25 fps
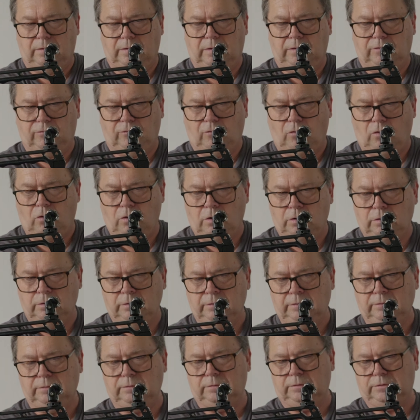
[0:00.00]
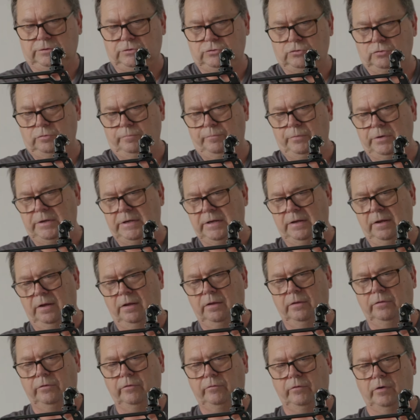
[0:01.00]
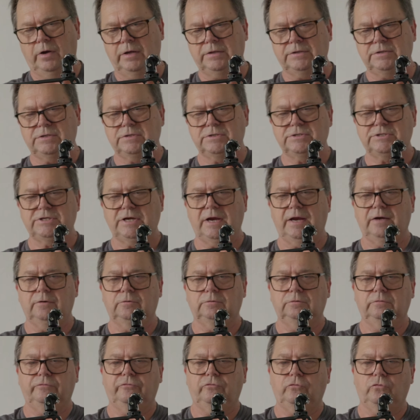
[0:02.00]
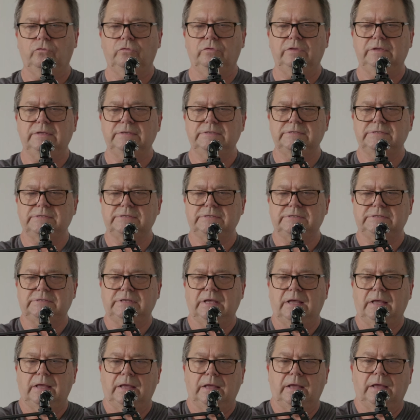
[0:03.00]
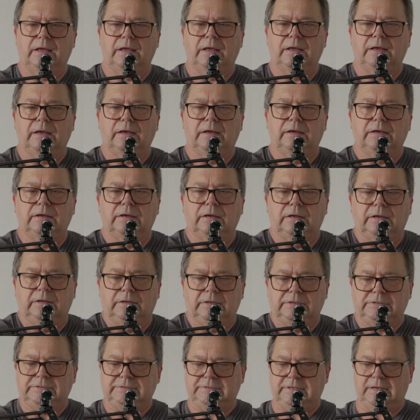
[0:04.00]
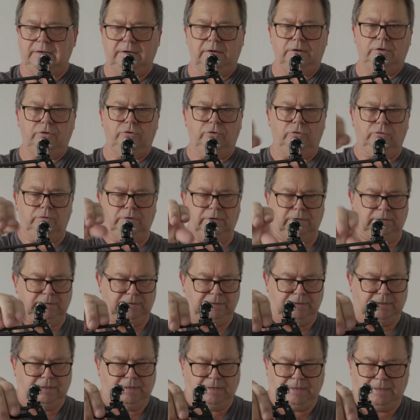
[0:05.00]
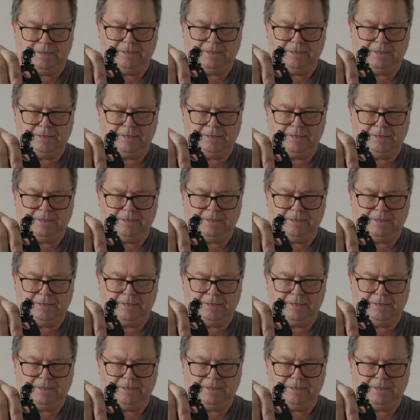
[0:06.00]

It's on, it should be the right channel for this sender unit.